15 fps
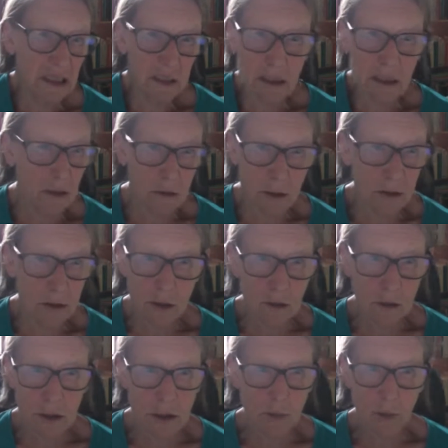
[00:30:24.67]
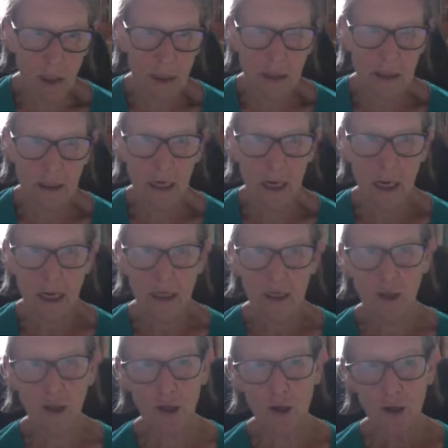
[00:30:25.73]
it's not a tourist place.
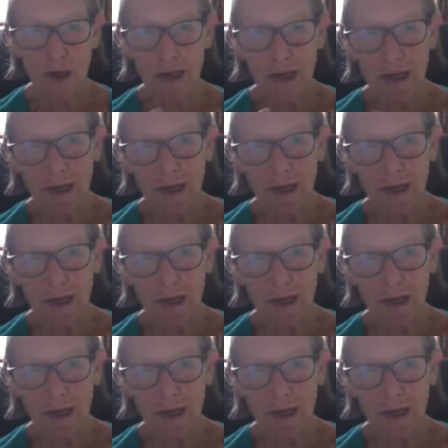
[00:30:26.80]
So